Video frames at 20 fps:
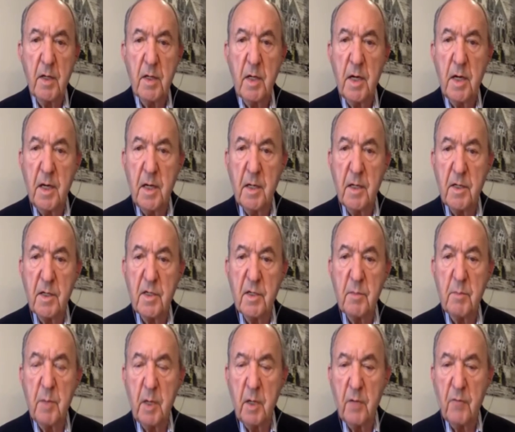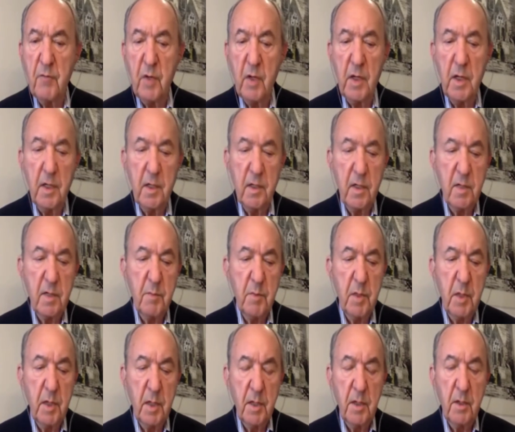and leaders, military leaders,
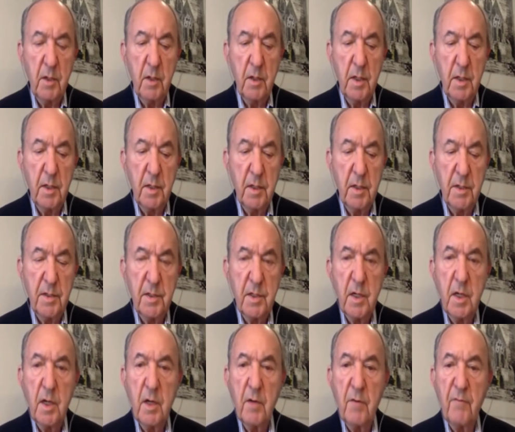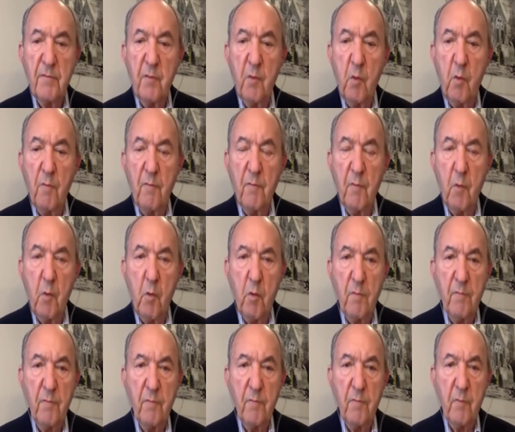political leaders, for
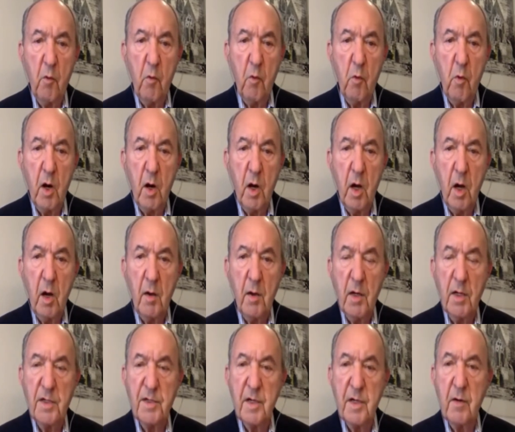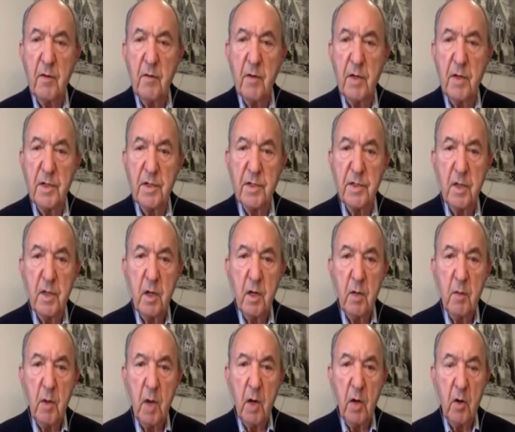serious
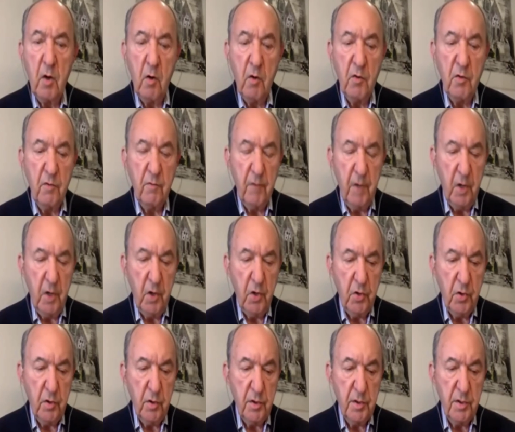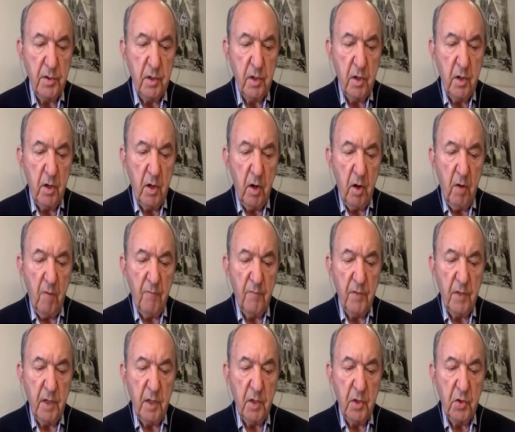contraventions
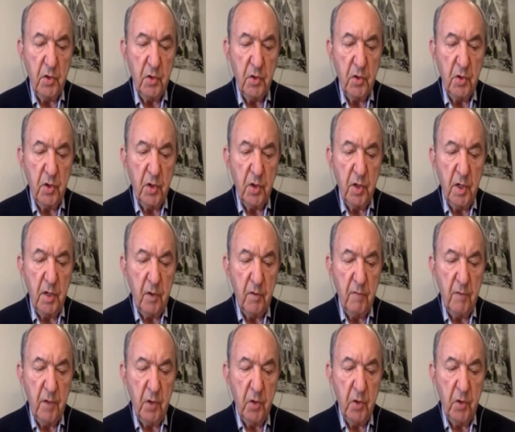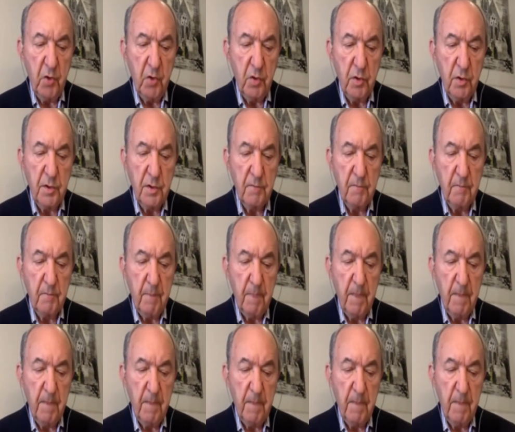of the Geneva Conventions.